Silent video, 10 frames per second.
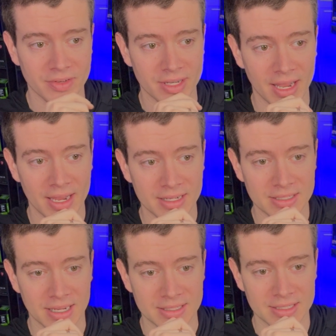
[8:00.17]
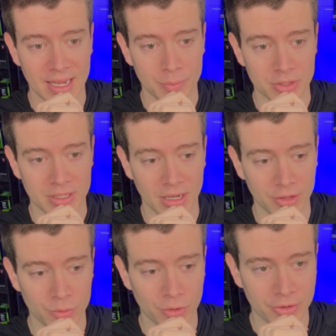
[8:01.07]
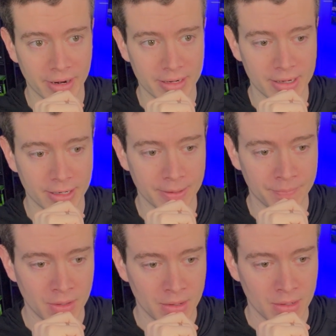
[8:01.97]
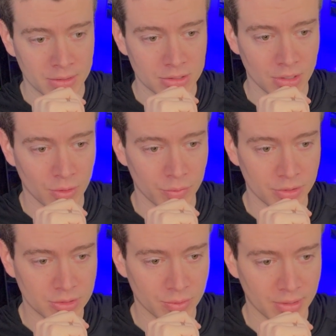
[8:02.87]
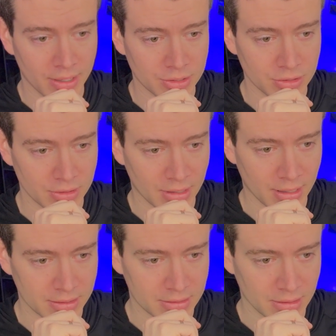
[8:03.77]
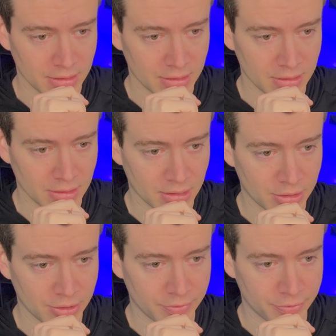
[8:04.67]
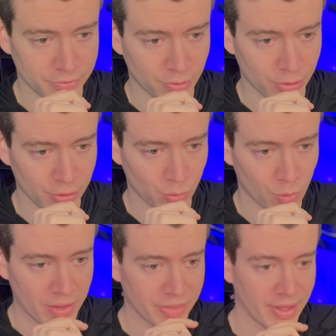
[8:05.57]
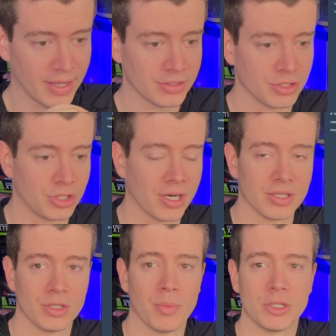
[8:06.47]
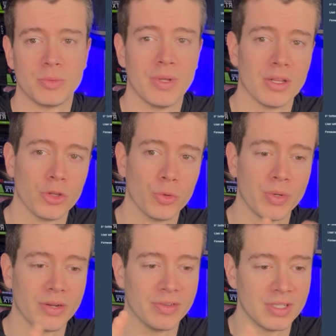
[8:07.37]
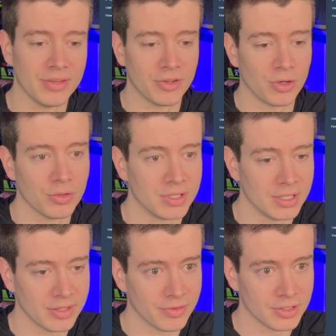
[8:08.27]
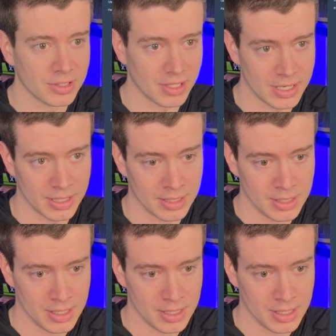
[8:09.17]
days, and same with the other one right here. So this one actually got uh, one hundred forty-one thousand shares. So must have been a little bit of a difficulty difference there.